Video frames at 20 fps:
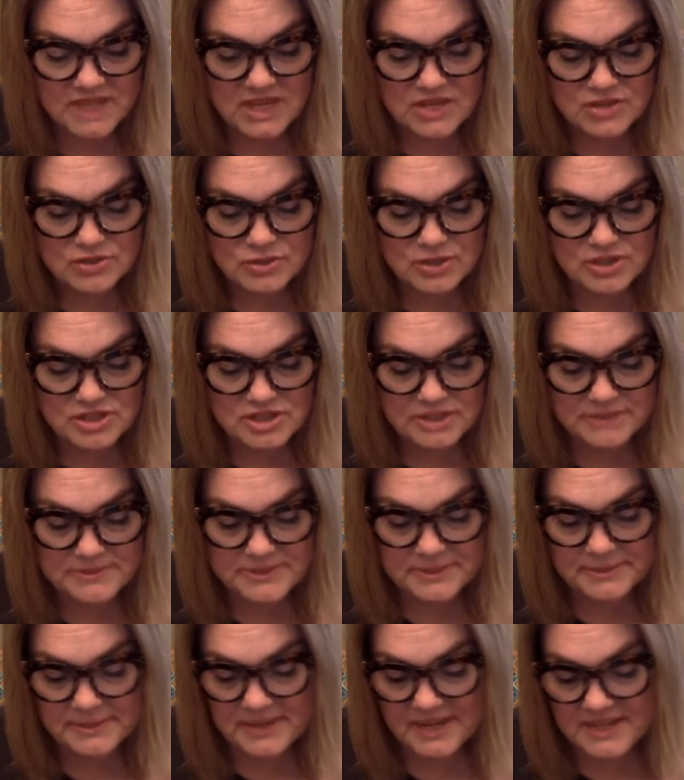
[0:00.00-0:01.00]
So I jumped
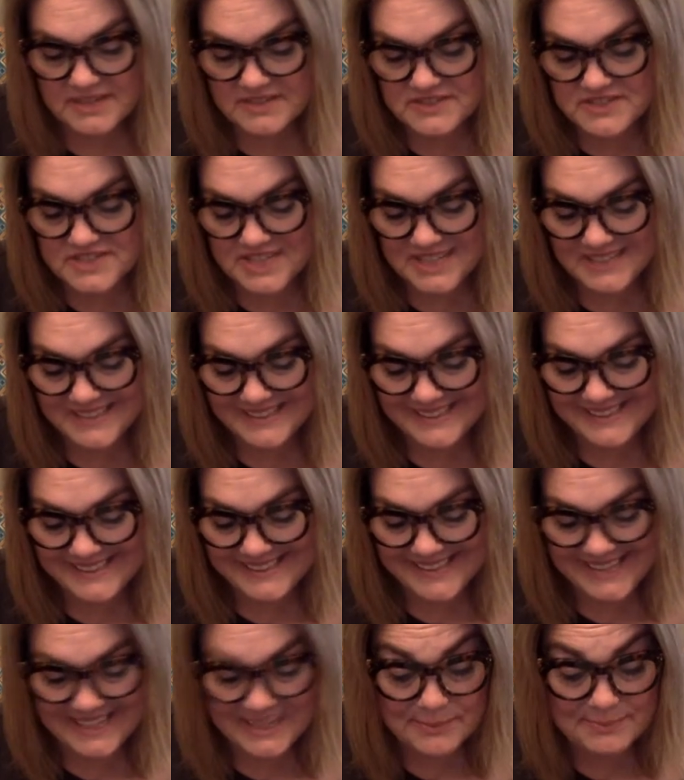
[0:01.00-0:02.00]
up kind of suddenly,
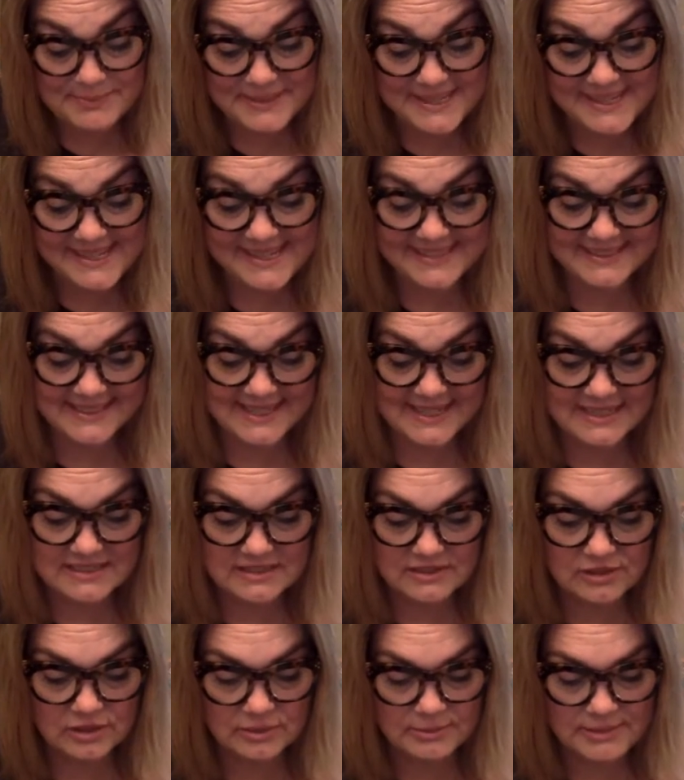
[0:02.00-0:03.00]
like a bee had
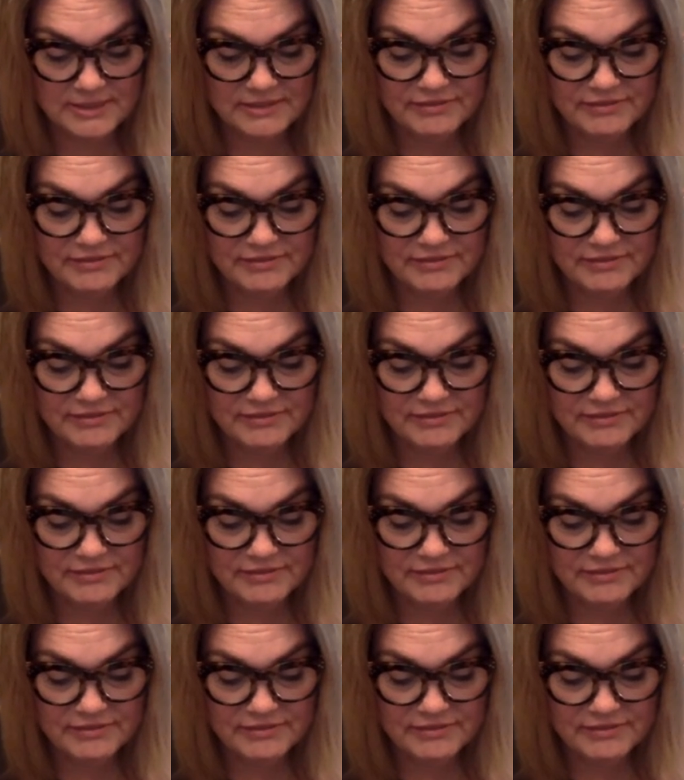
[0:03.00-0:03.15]
landed on me,